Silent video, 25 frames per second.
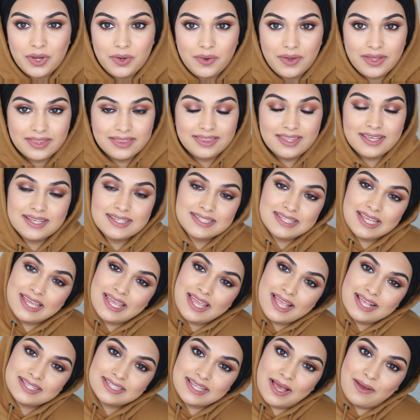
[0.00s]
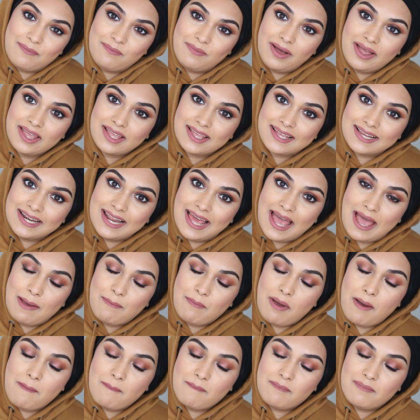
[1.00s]
So this is my
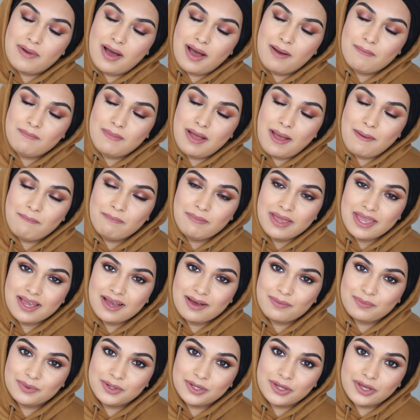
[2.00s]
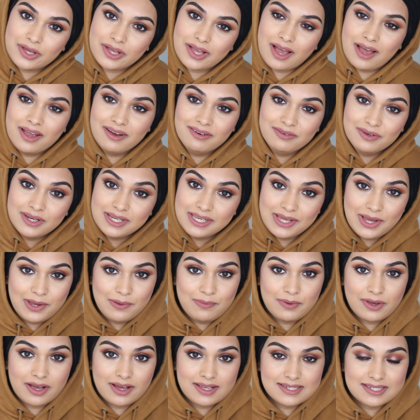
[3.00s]
Glam Mum makeup look. I really
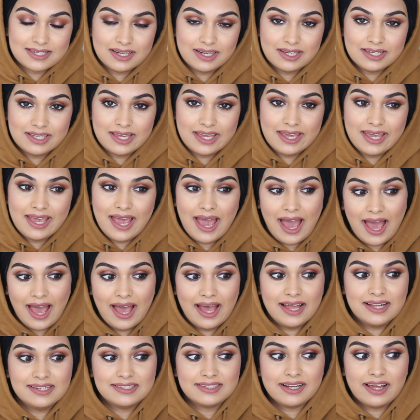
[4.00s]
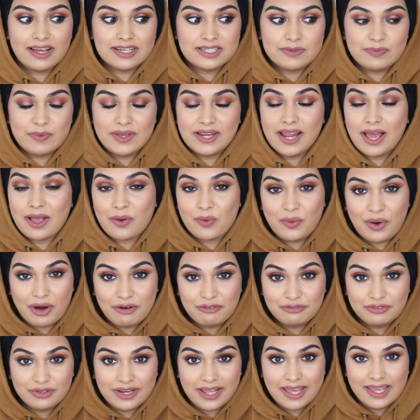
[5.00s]
hope you guys like it and liked me like
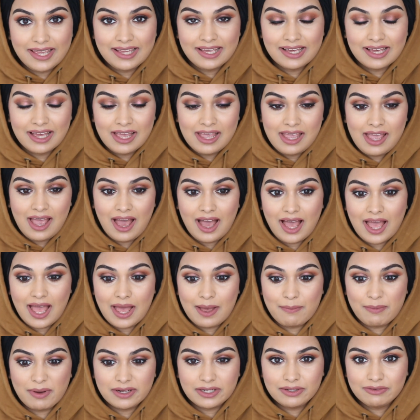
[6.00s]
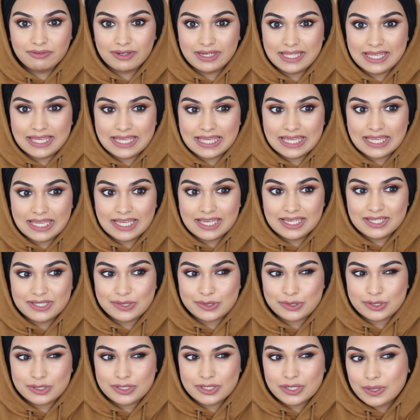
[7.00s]
waffling. I don't really
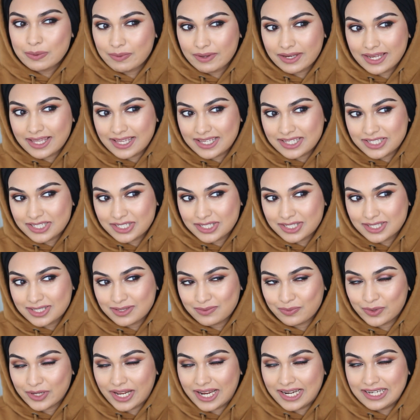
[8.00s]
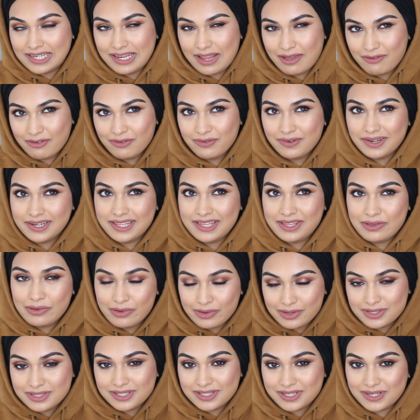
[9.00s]
do many, well, I never really
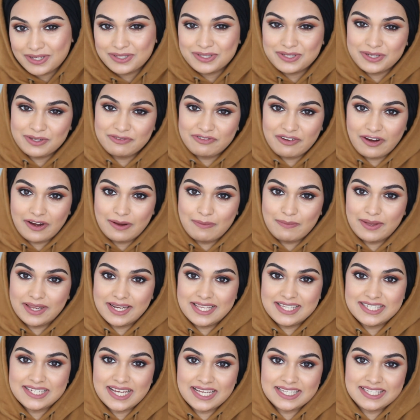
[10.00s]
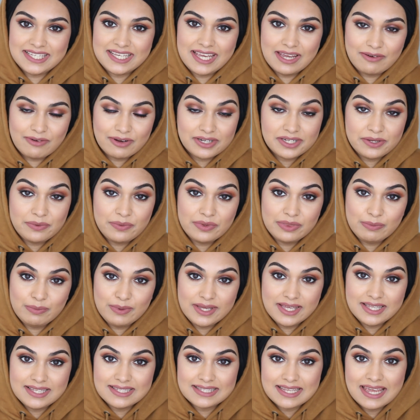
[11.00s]
used to do very many Chatty Get Ready With
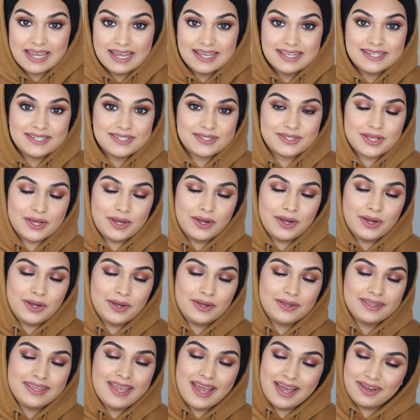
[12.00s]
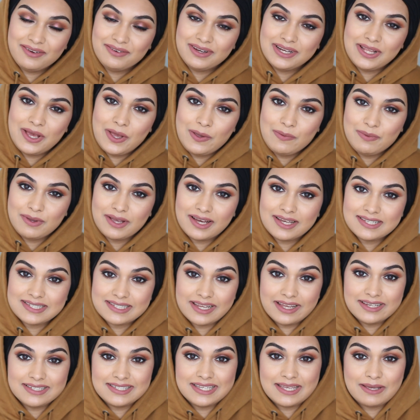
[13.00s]
Me's. So yeah, I really hope you guys
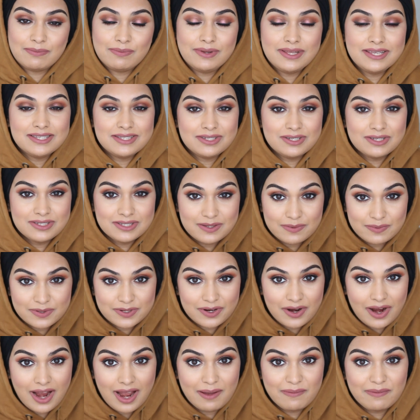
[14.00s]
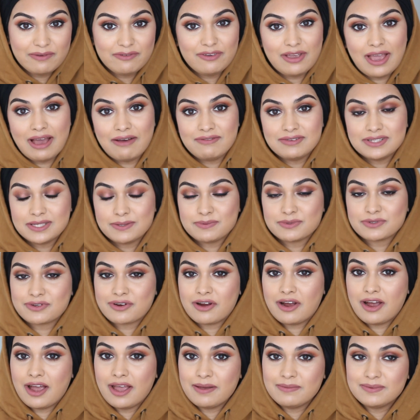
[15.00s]
liked it. Please do subscribe if you haven't
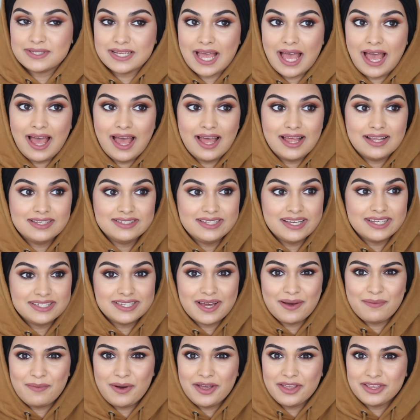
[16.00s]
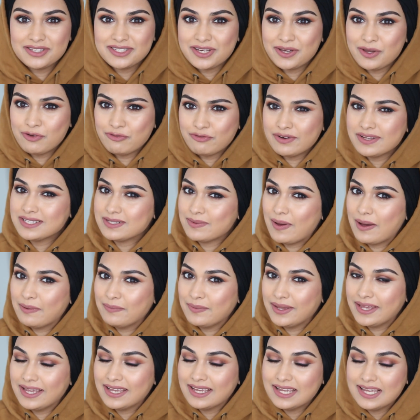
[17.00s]
subscribed, and yeah, tell your friends about
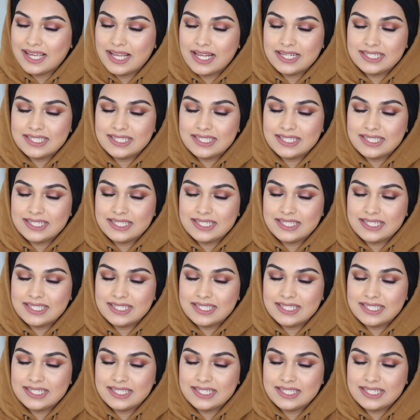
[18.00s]
me.